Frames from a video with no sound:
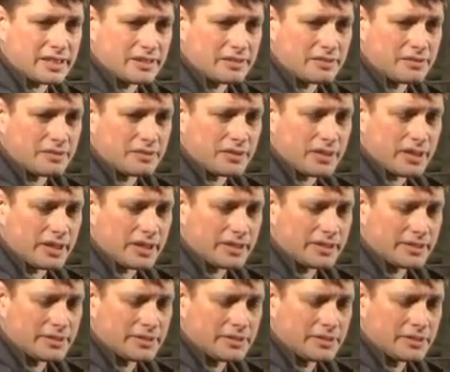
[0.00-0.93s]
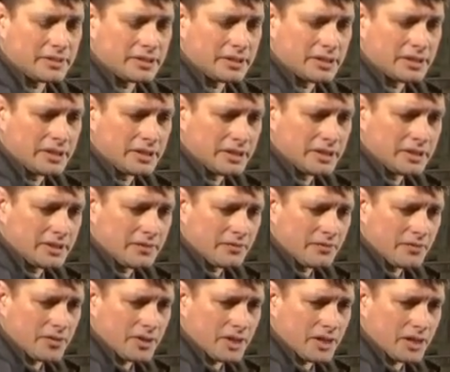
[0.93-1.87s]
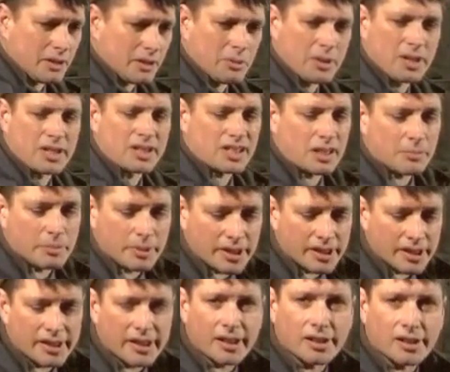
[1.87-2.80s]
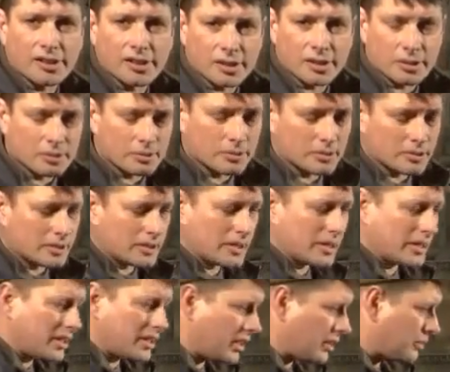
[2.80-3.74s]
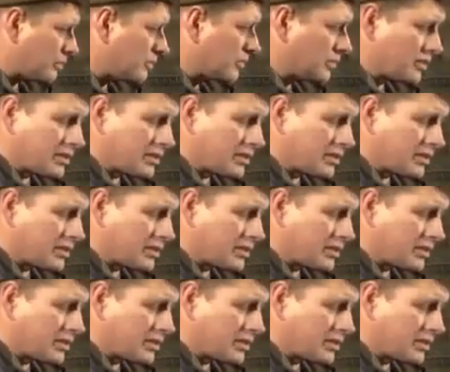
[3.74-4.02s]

of, uh, you know, well, there's something there that'll do, you know,